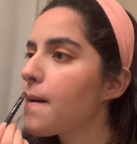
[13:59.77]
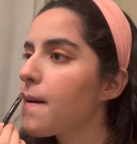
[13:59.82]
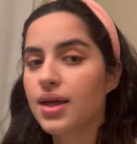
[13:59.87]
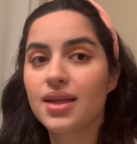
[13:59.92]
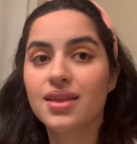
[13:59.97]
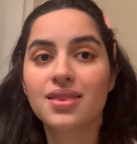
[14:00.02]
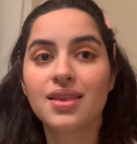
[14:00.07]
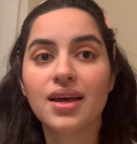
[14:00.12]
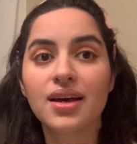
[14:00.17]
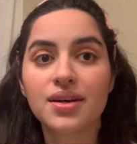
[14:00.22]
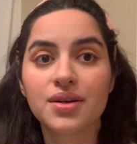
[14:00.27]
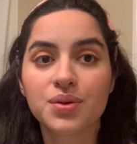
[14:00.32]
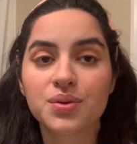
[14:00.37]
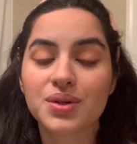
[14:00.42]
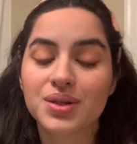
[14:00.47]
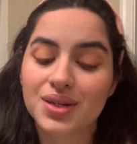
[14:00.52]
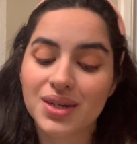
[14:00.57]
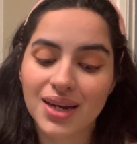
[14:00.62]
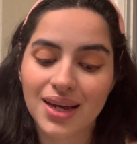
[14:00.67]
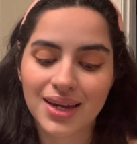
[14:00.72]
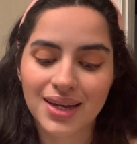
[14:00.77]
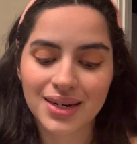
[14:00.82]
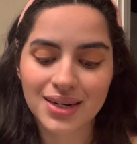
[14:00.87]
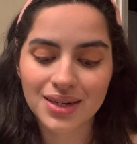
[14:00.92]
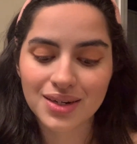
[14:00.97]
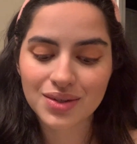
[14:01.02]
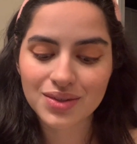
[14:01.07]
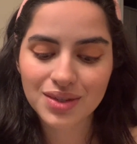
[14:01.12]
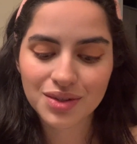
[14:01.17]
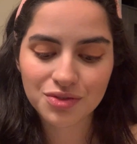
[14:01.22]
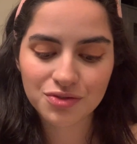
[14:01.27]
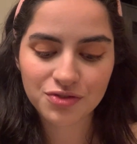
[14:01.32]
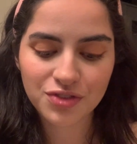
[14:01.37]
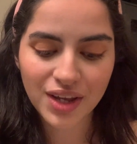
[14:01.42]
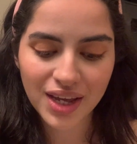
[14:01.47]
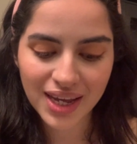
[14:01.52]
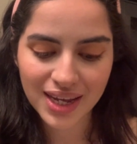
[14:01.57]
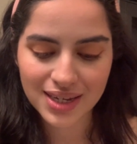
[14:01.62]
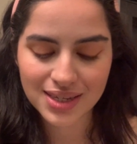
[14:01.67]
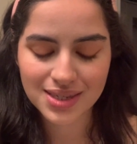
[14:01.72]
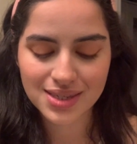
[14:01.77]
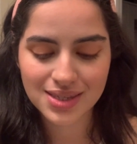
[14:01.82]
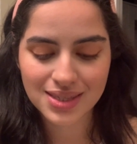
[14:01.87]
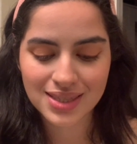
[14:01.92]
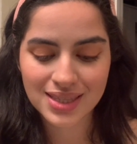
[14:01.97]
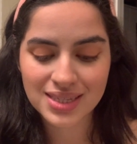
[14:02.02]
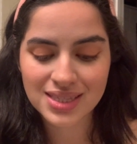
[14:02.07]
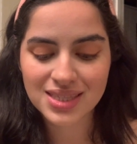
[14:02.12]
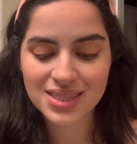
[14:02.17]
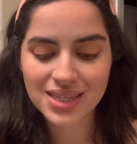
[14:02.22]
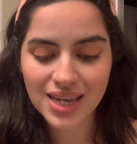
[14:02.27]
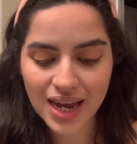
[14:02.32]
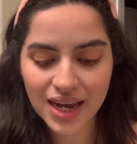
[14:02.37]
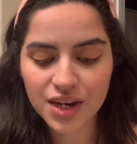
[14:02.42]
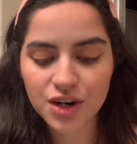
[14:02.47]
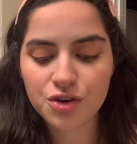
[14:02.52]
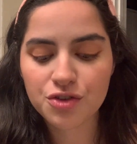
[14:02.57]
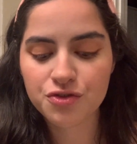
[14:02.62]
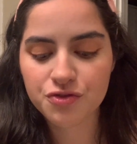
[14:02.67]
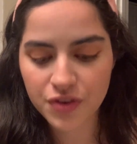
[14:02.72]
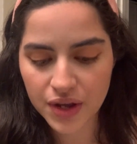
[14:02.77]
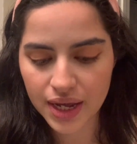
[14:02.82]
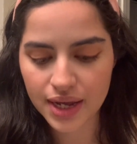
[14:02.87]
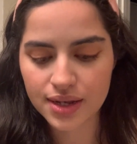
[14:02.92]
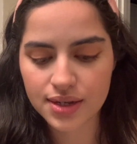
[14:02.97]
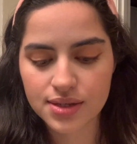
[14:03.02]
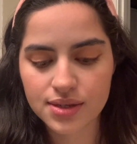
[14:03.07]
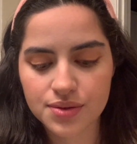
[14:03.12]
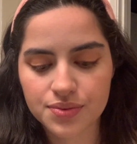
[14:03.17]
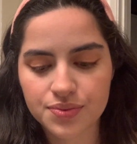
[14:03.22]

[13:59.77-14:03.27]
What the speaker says: And now we're gonna add it on the face, the entire face.